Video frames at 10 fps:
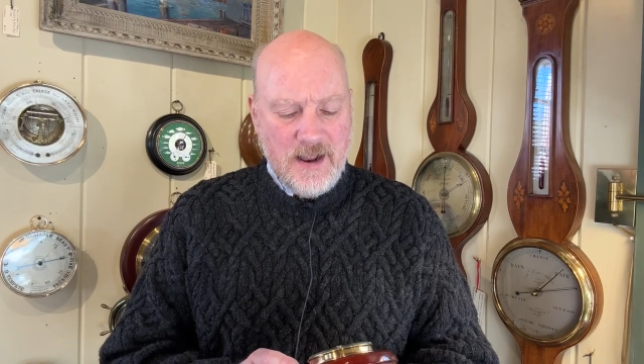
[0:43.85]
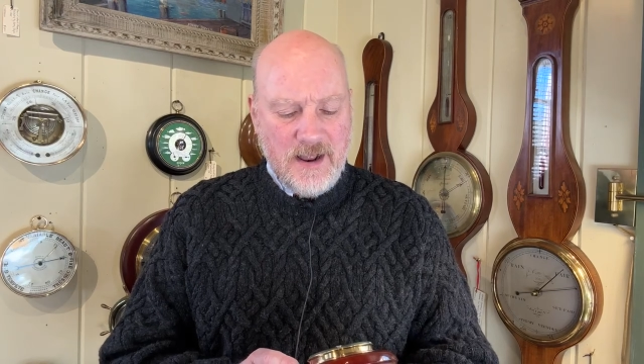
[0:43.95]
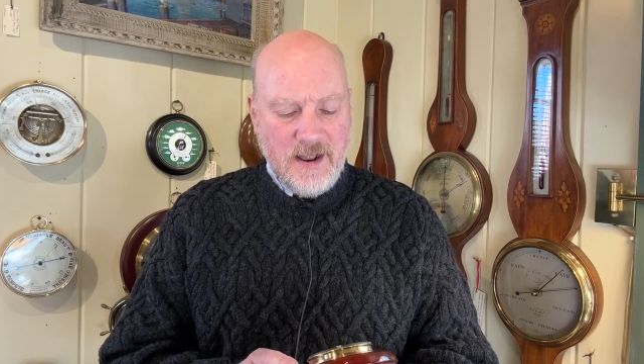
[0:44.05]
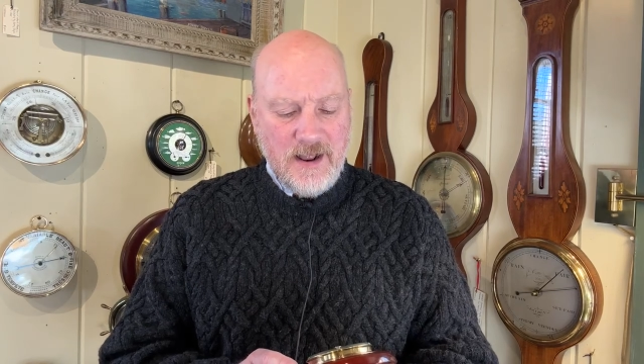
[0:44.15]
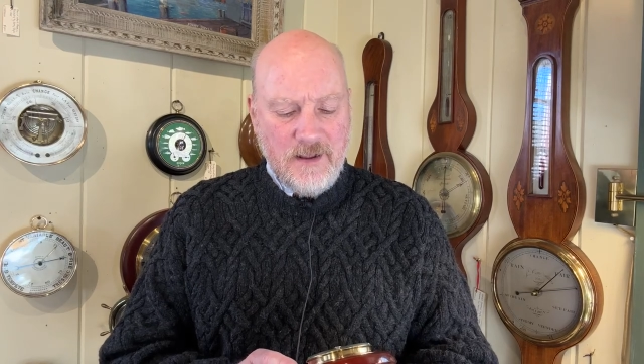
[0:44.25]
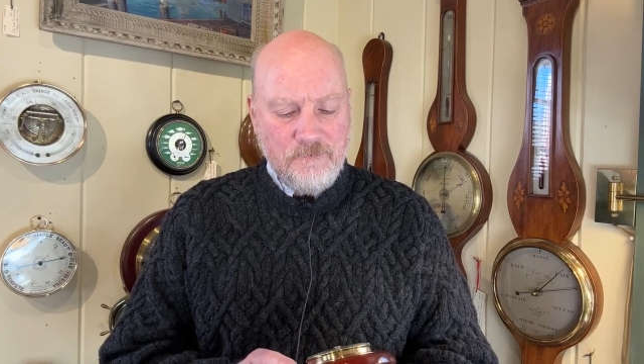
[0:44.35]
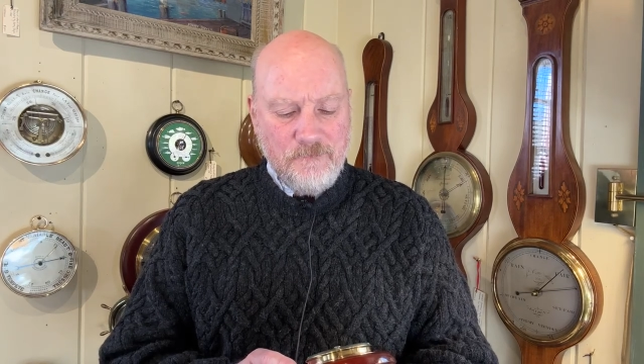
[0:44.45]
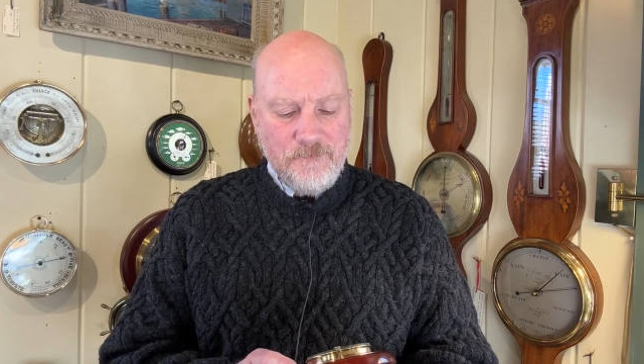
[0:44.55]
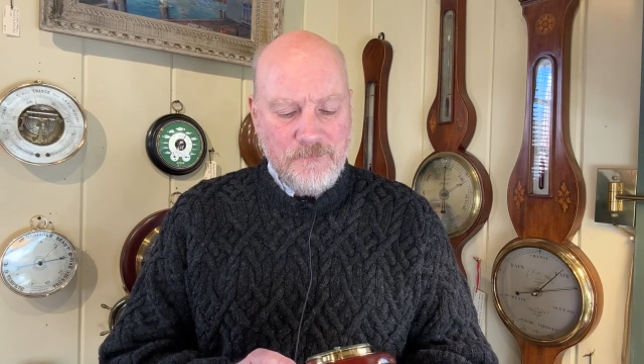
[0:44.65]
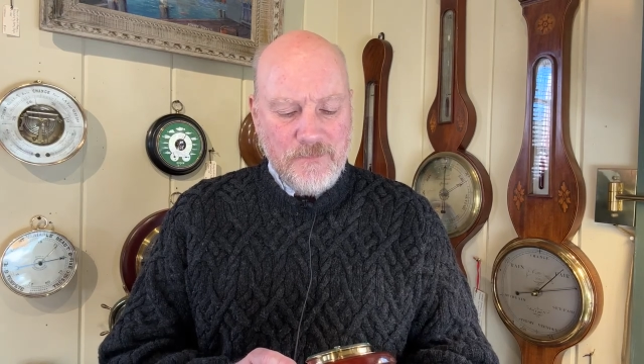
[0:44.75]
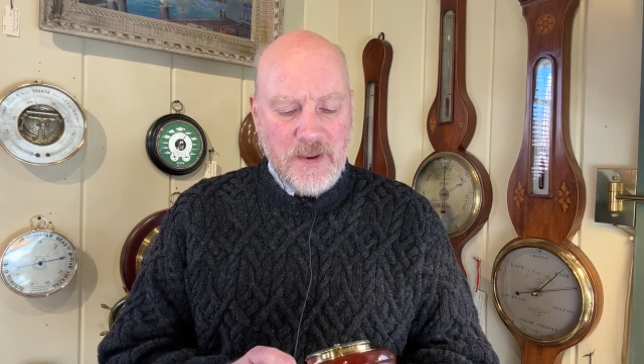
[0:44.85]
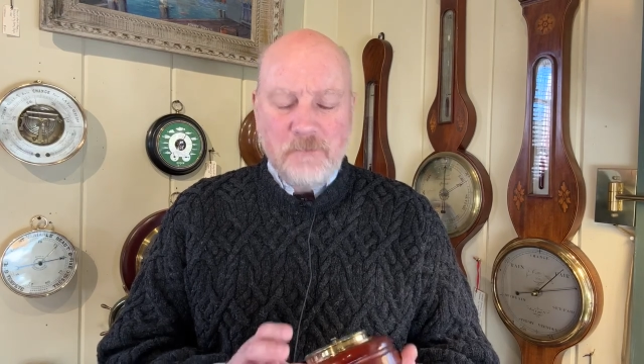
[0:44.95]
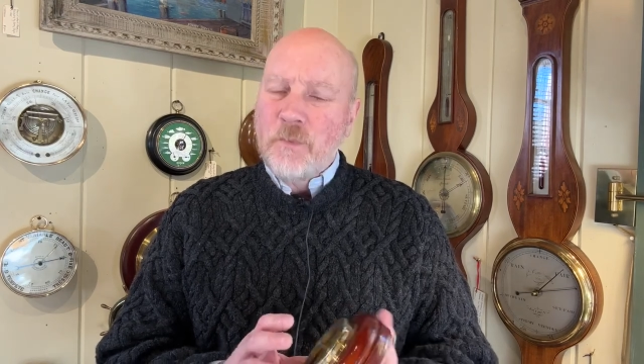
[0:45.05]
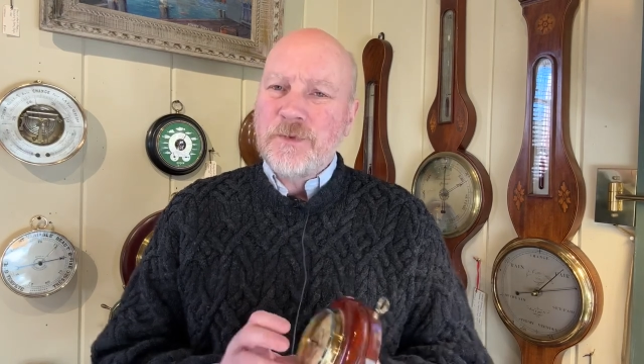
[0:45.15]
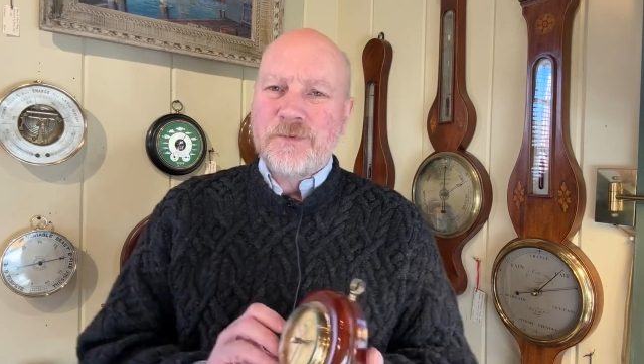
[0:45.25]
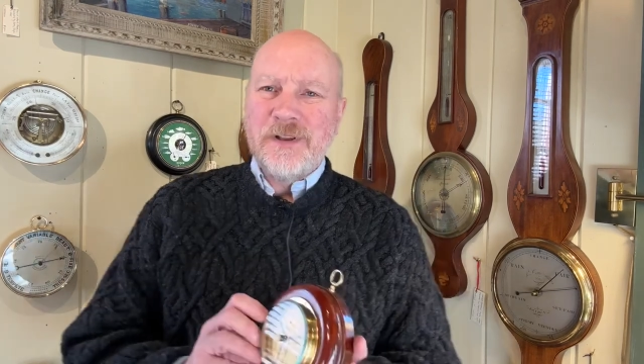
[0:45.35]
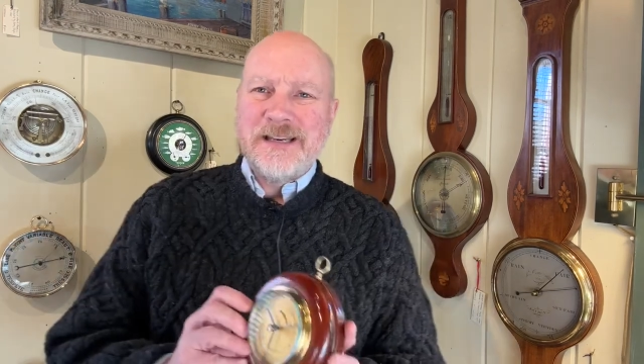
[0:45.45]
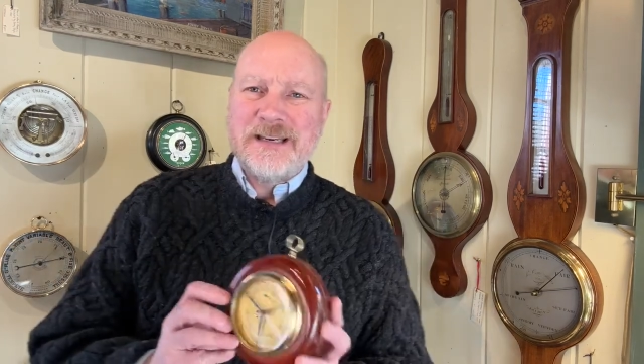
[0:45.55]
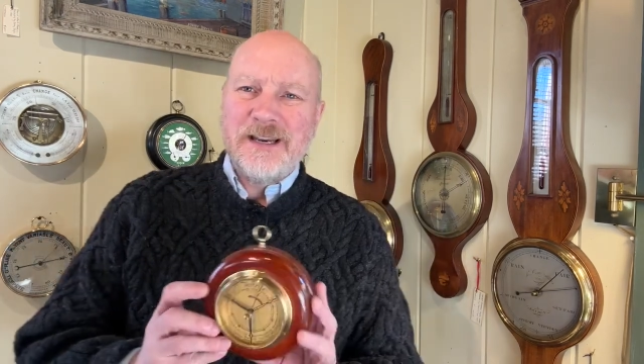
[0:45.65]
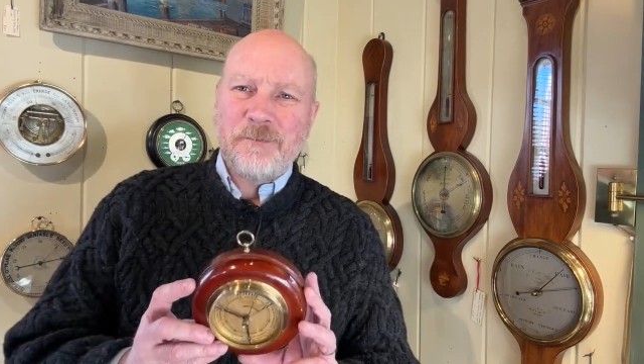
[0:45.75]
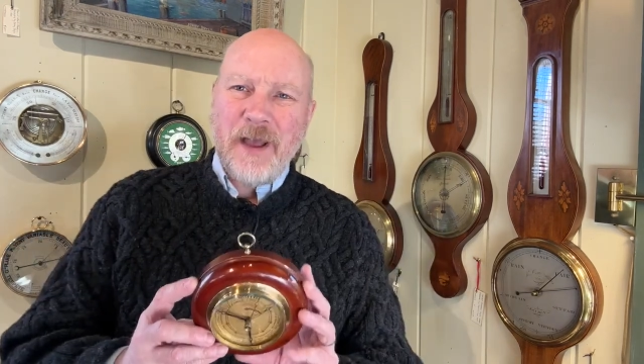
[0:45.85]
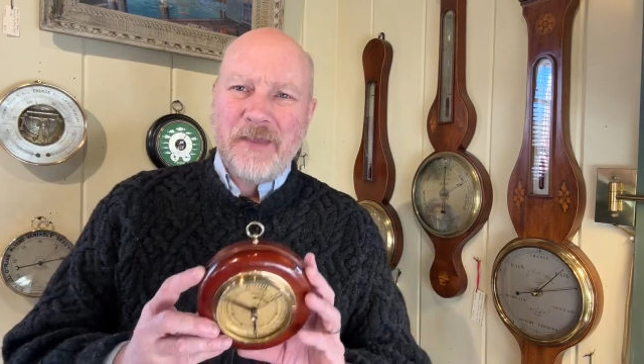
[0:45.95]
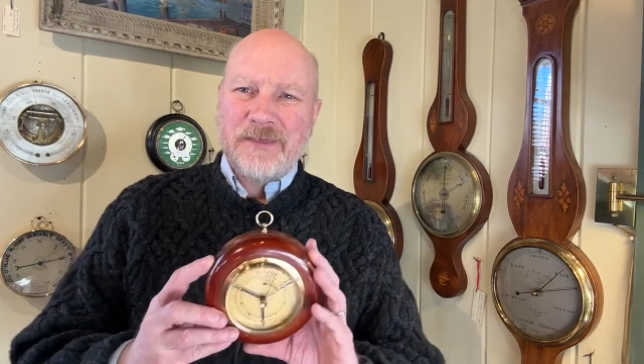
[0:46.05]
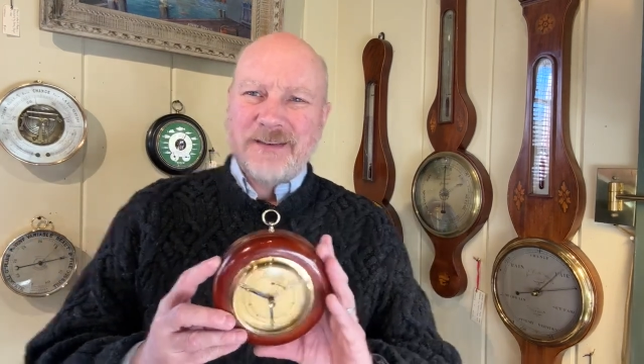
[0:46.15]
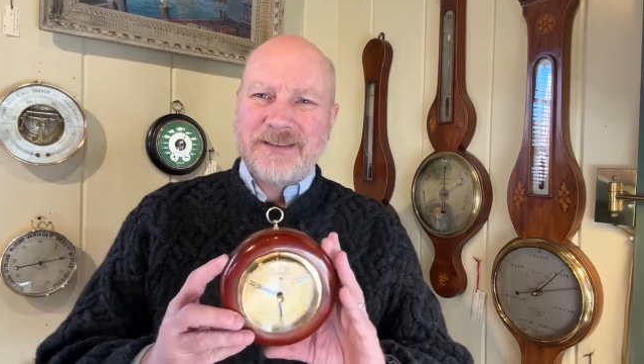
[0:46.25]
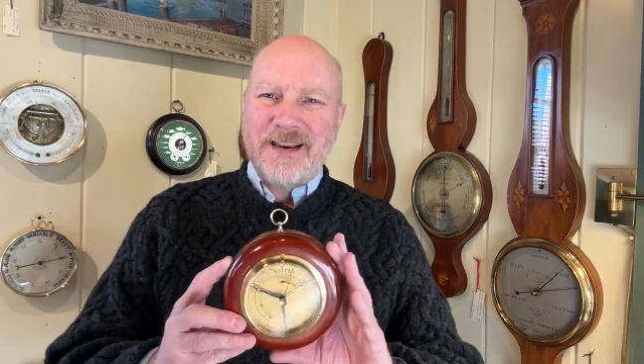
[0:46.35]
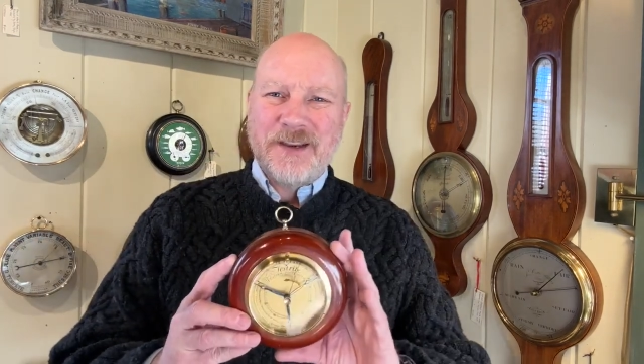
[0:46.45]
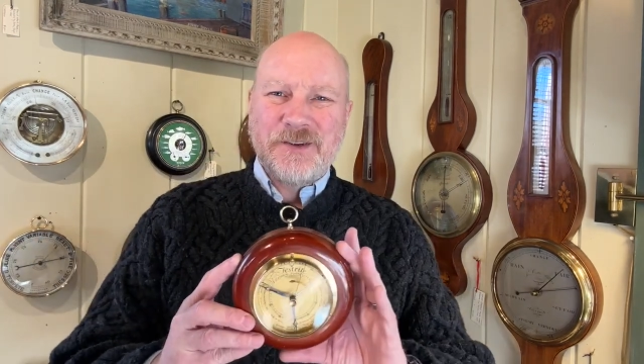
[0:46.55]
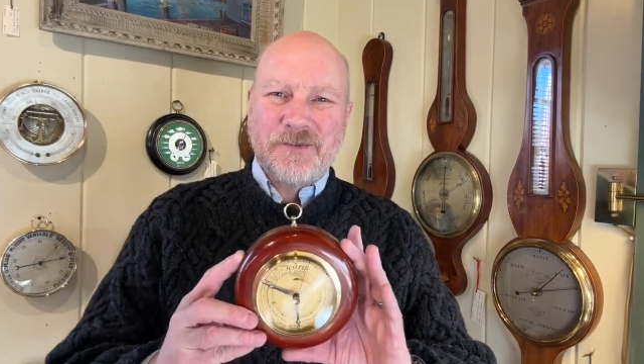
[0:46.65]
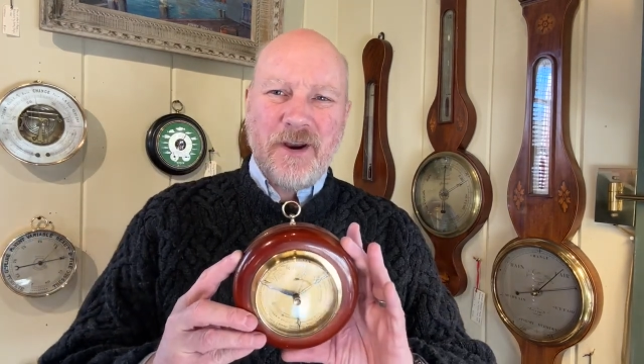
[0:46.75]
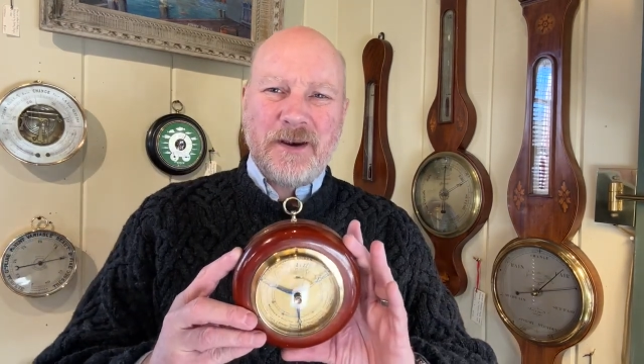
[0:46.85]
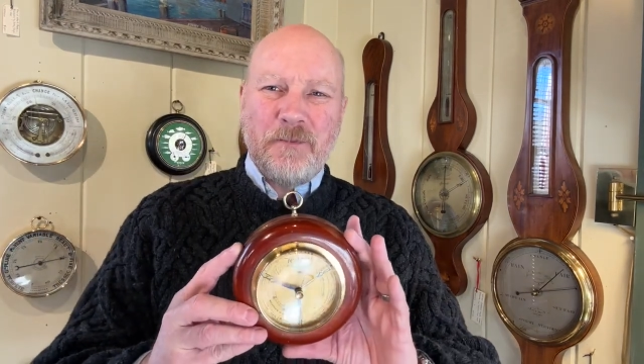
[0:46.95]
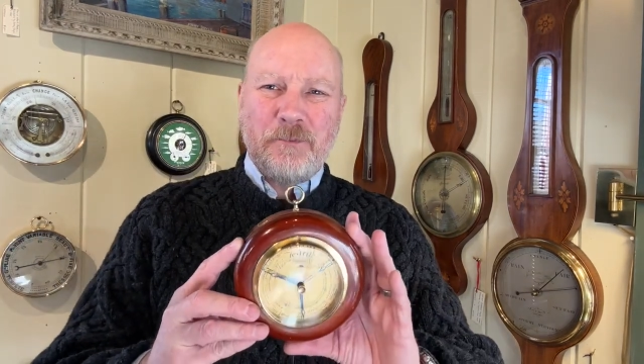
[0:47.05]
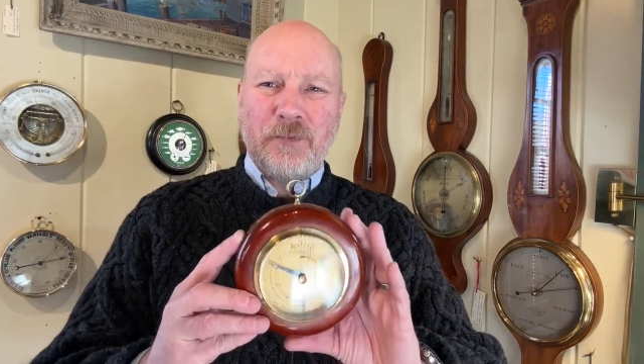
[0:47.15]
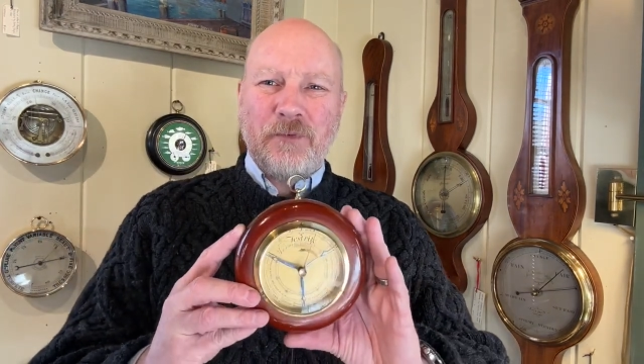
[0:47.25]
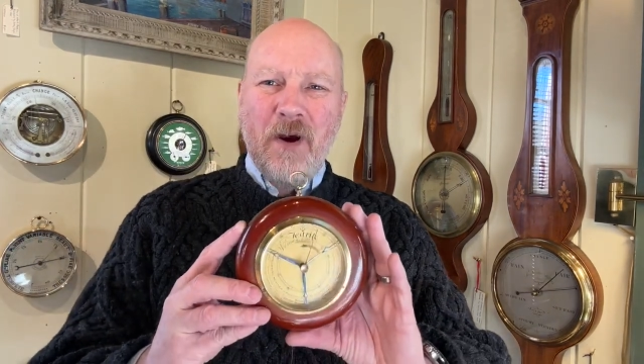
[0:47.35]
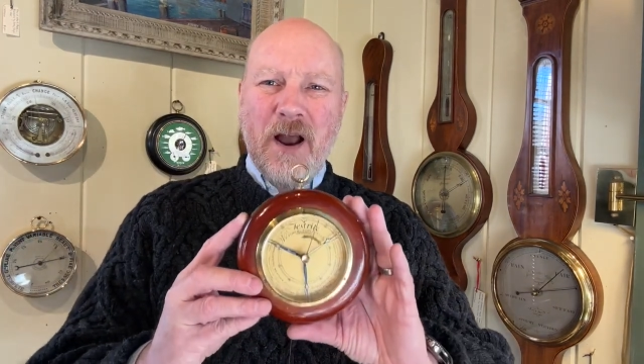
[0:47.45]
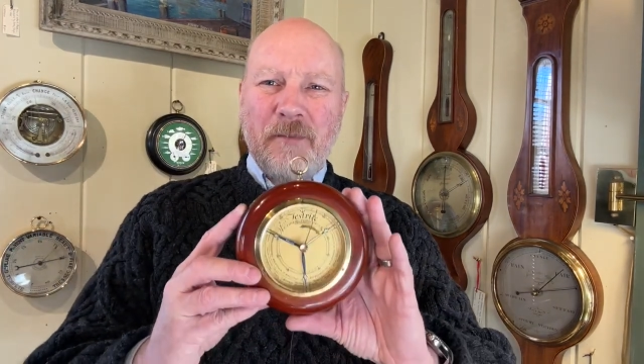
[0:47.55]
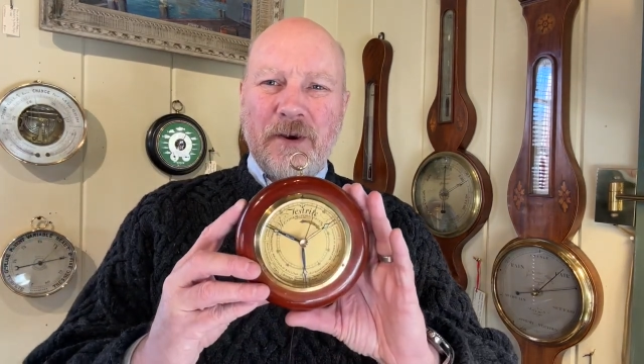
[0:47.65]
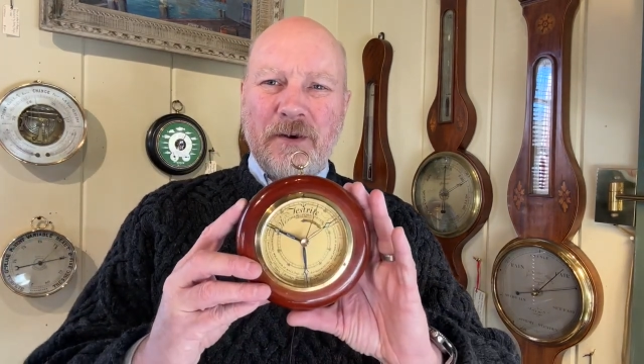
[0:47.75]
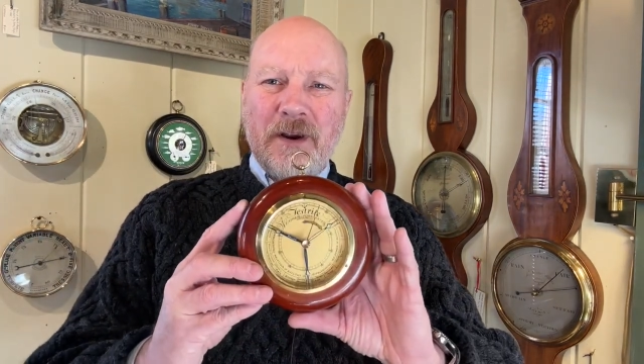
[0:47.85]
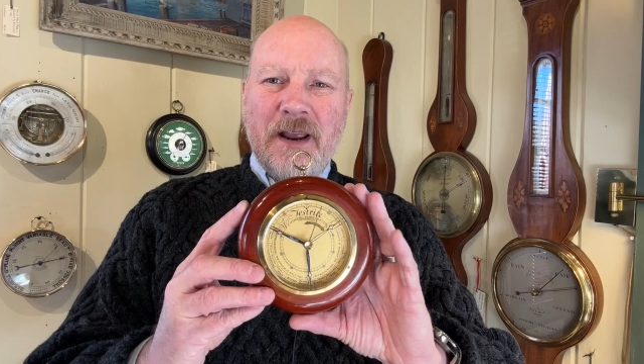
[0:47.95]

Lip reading: But what's really neat about this Testrite barometer